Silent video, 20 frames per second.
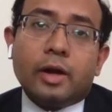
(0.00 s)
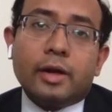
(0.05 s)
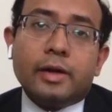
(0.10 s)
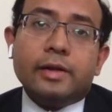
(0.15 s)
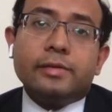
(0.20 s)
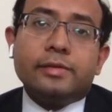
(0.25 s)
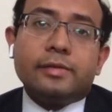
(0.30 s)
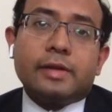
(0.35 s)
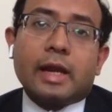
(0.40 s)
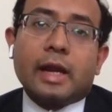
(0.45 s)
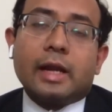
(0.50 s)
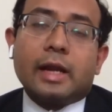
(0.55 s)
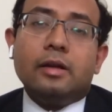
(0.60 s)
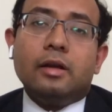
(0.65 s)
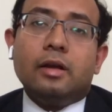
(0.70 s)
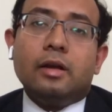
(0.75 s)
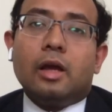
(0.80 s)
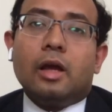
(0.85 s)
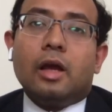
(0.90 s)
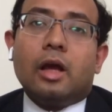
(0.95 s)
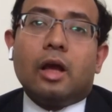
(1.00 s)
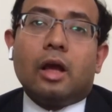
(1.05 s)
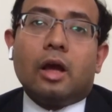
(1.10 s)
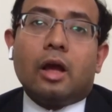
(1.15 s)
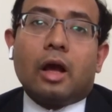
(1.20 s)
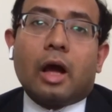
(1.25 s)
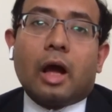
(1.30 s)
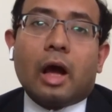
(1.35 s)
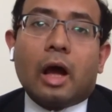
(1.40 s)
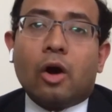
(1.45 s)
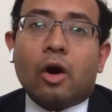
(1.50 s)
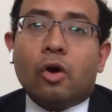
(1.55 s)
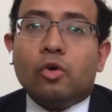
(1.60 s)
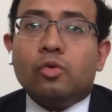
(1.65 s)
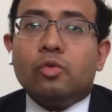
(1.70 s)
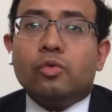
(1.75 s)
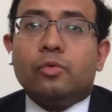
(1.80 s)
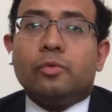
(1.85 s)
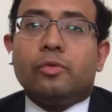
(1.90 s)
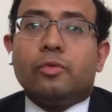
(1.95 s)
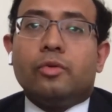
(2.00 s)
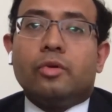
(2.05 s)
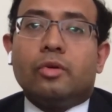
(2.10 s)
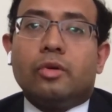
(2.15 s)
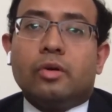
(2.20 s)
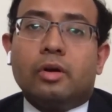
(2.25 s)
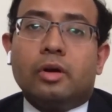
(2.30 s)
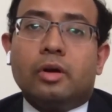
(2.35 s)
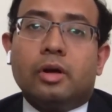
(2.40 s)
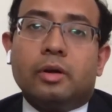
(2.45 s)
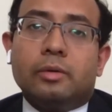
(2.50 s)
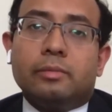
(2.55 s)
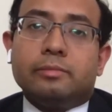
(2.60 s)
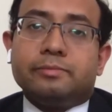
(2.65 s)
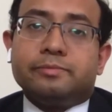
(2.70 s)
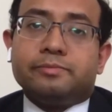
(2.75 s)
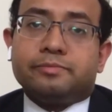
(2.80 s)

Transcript: understand how uh,